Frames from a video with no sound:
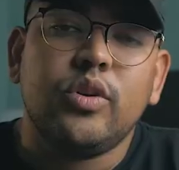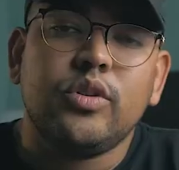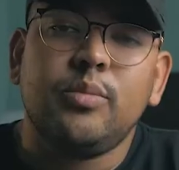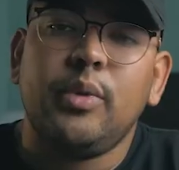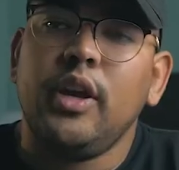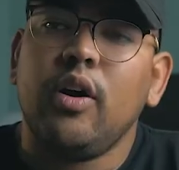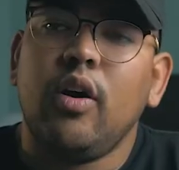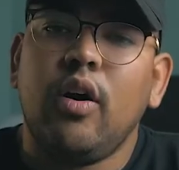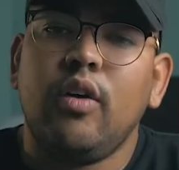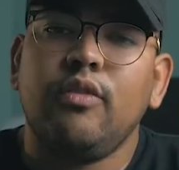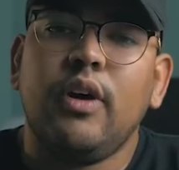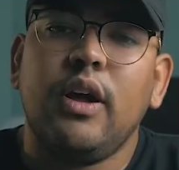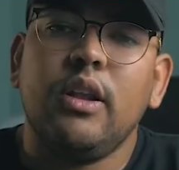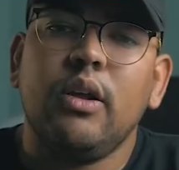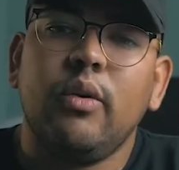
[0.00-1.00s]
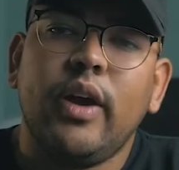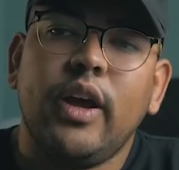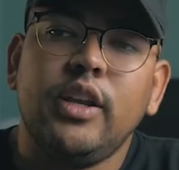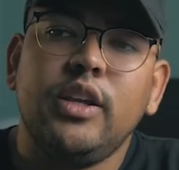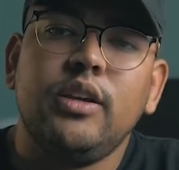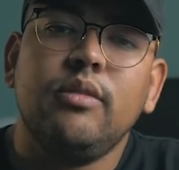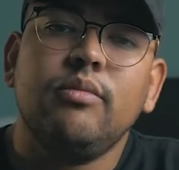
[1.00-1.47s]
course, being all follow,
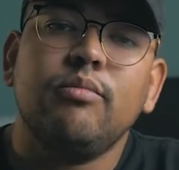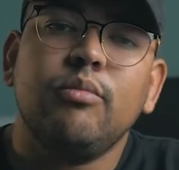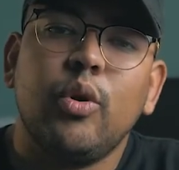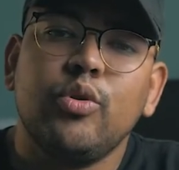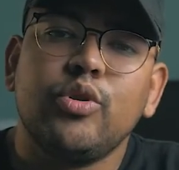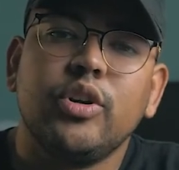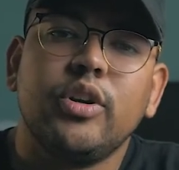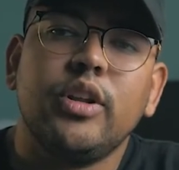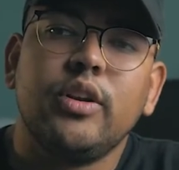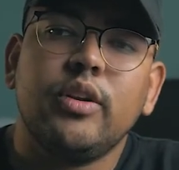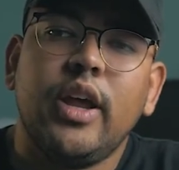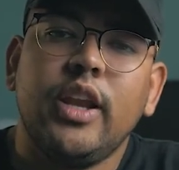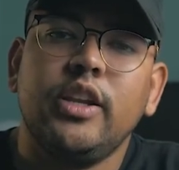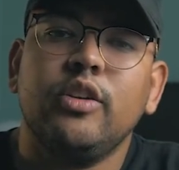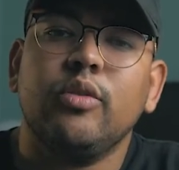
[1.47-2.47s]
any motion in any